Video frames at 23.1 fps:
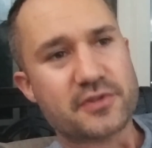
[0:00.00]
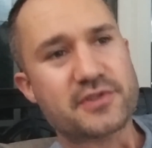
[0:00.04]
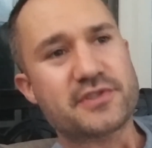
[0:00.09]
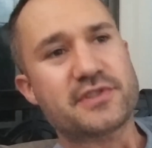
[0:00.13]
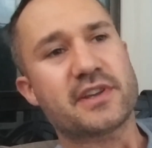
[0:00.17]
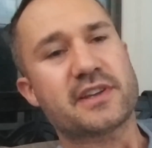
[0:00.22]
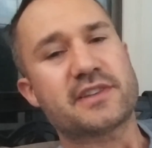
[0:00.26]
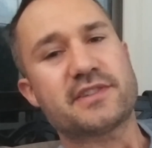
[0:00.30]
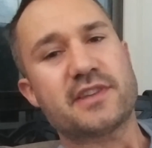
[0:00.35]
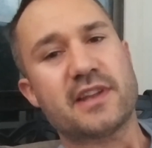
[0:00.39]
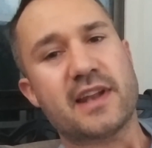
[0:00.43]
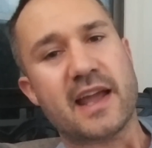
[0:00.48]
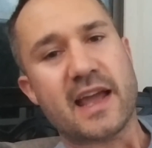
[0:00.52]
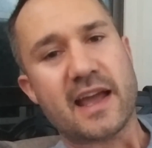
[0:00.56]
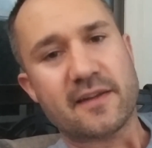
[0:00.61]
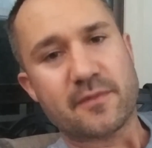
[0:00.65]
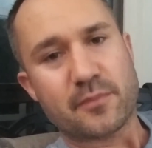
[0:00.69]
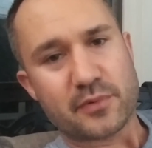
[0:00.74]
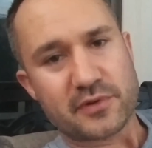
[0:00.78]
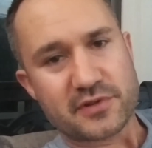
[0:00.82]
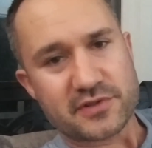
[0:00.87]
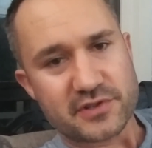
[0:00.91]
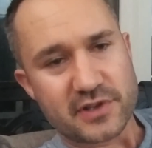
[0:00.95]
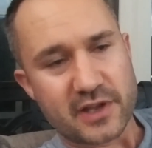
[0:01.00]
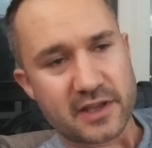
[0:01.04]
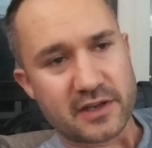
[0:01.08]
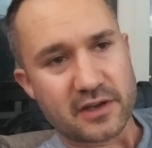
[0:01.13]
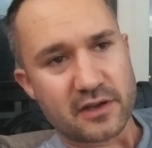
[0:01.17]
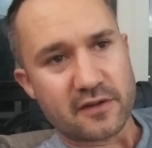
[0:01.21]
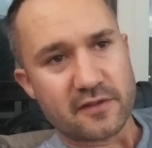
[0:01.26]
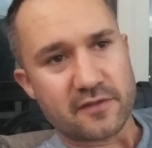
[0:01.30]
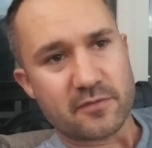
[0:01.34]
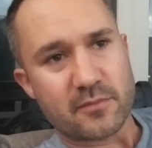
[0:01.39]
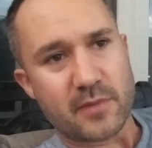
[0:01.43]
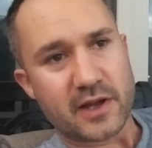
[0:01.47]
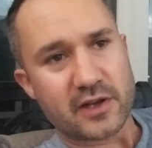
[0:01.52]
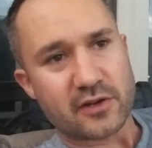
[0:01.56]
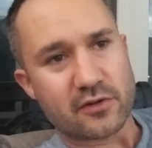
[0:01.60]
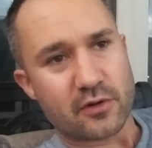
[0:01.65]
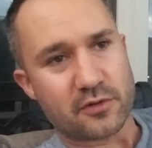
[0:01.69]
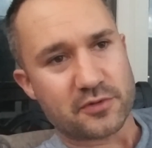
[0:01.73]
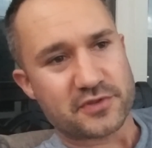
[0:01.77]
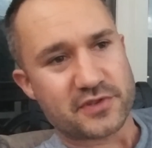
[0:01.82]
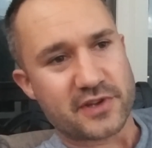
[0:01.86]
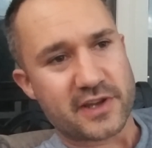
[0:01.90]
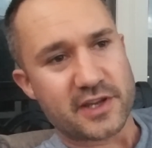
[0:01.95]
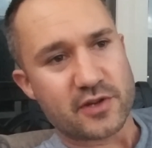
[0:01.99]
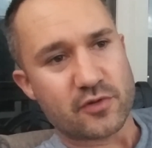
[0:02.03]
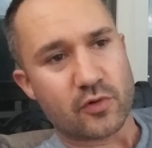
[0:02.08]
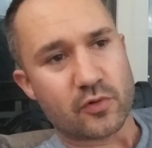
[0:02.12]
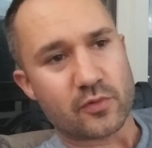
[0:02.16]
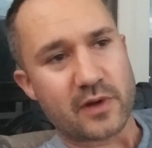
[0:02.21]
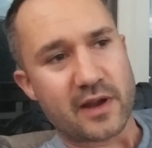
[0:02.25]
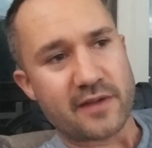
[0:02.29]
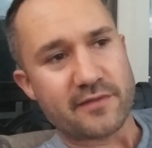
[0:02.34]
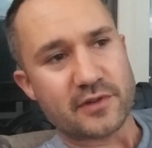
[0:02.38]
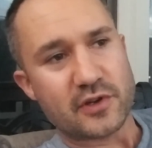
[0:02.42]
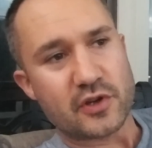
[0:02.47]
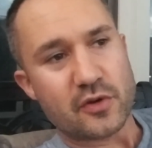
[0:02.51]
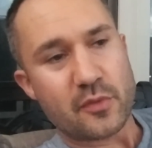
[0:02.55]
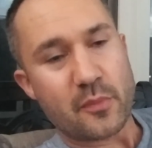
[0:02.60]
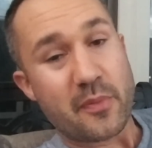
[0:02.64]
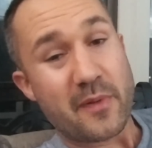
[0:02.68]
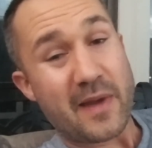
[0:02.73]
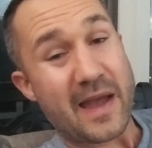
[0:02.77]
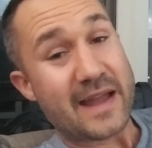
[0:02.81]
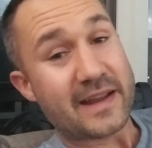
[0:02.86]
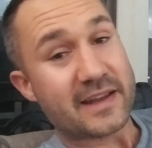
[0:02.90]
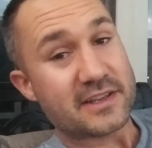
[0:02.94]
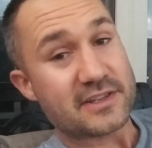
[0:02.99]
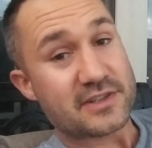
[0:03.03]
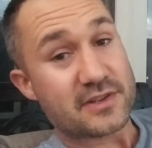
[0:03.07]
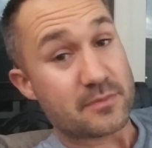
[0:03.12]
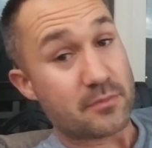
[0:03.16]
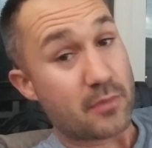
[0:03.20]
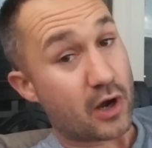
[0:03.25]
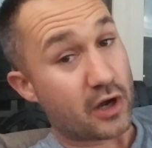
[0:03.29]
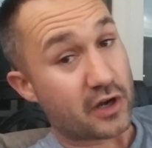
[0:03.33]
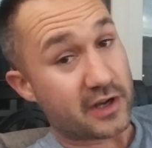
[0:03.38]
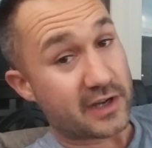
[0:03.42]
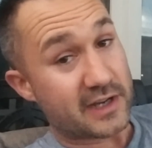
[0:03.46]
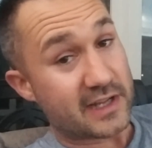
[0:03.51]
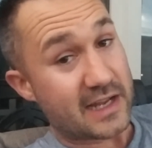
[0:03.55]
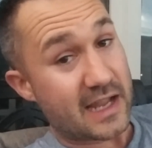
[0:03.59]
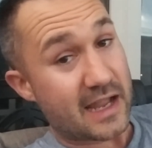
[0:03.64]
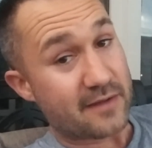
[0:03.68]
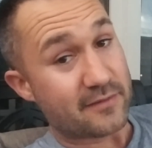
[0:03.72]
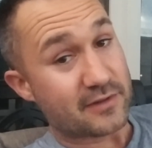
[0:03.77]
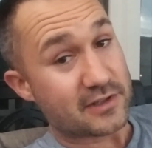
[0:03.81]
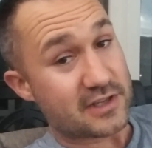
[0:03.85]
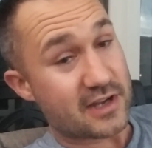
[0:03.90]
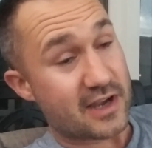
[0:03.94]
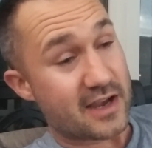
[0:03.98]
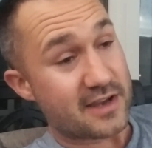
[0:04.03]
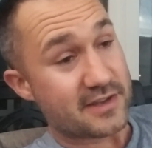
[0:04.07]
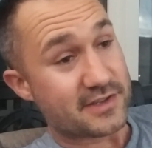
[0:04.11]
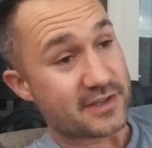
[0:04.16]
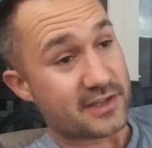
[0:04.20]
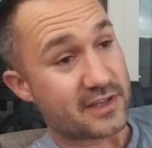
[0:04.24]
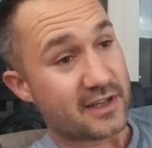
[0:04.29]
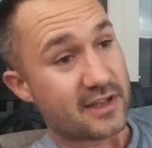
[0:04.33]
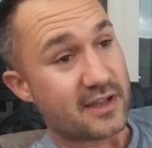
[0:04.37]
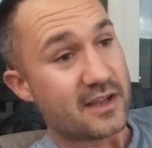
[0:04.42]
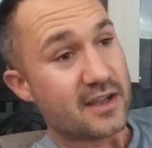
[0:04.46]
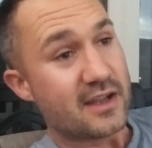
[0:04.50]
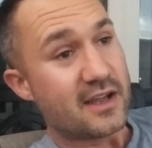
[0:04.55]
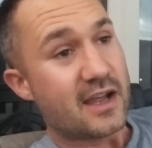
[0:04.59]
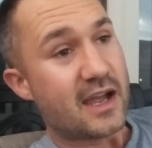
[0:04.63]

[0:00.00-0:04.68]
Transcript: six and a half percent of my gross annual revenue back into marketing advertising.